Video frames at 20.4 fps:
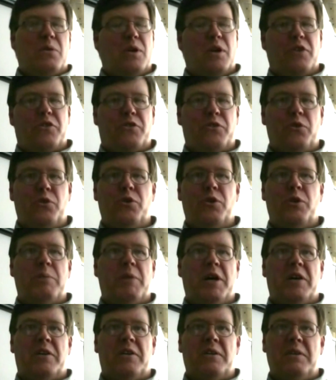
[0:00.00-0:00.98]
Well, sooner
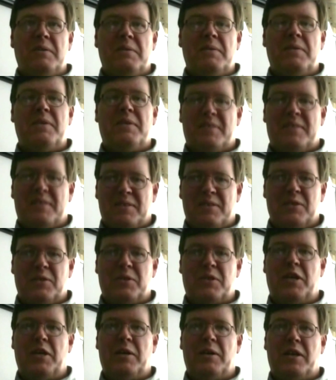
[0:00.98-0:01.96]
the better.
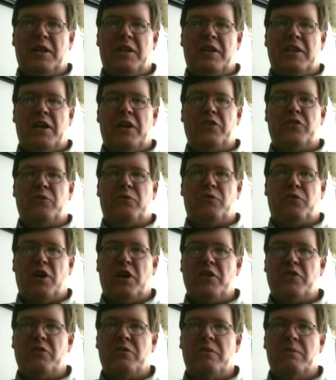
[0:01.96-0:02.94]
Get it nice and
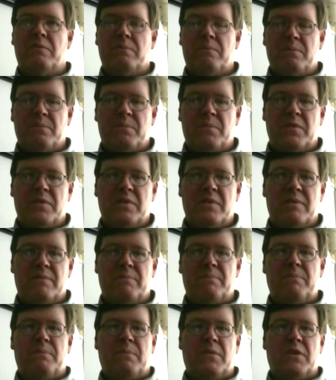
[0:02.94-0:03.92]
fresh, and
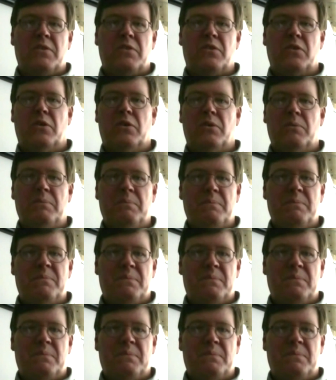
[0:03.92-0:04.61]
so.